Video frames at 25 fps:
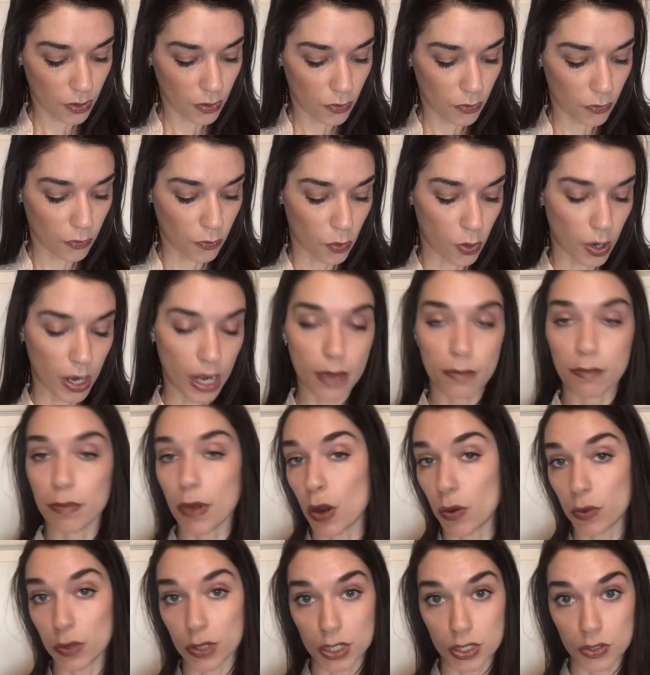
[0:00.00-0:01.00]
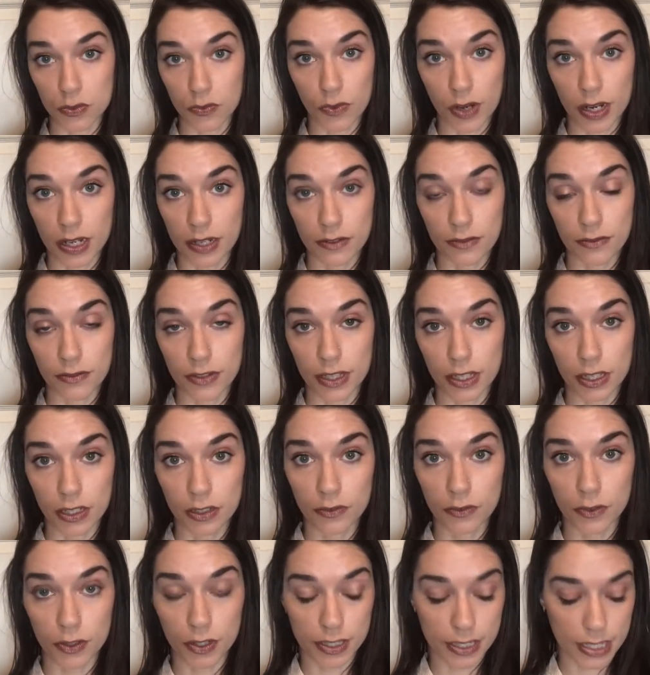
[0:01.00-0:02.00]
for a bonus rate field,
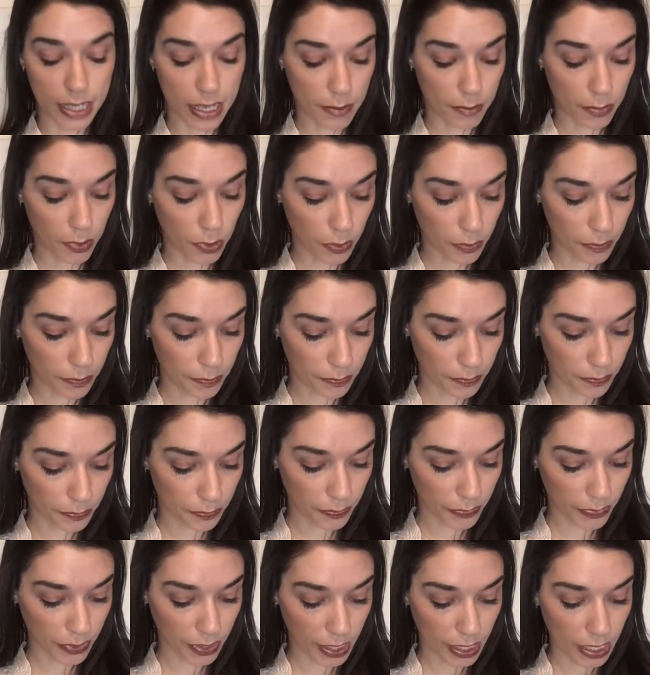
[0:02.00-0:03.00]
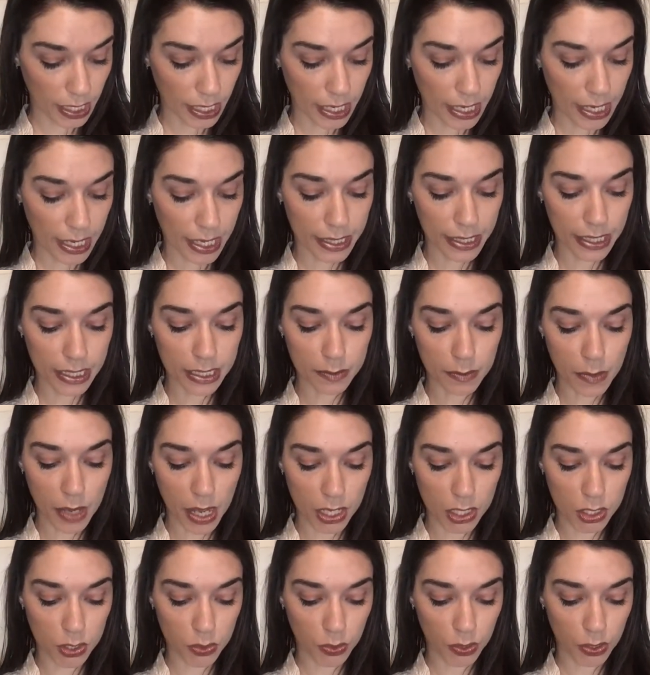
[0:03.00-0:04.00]
for example. In this
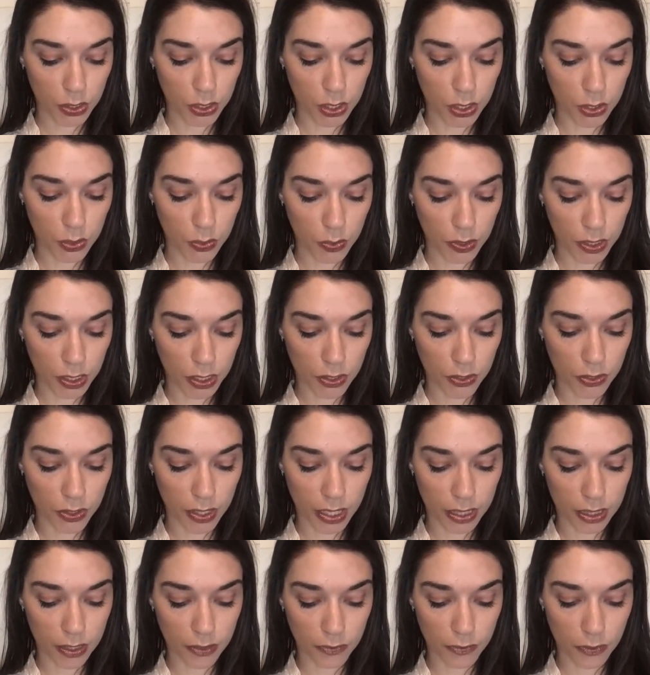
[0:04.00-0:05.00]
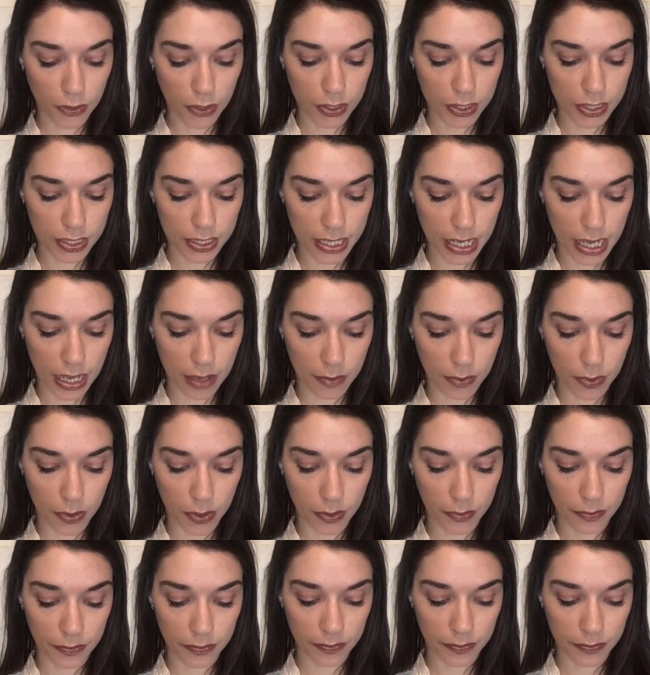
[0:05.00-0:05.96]
module, you will create the first table,